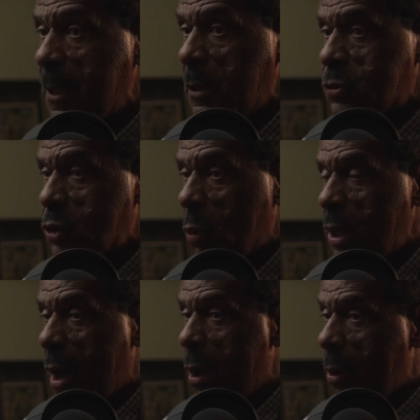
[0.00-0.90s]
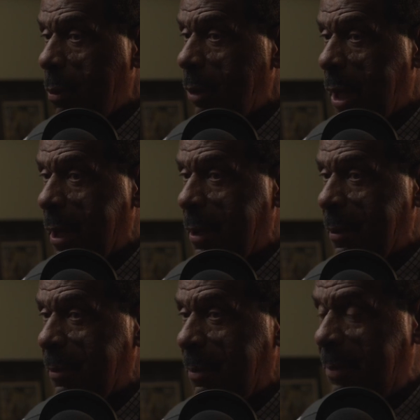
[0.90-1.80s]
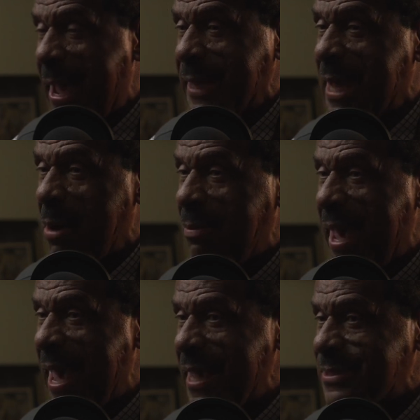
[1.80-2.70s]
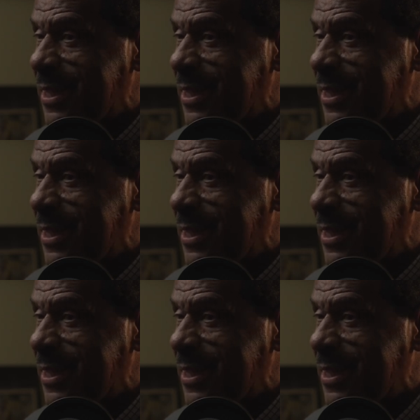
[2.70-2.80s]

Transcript: So we all packed our bags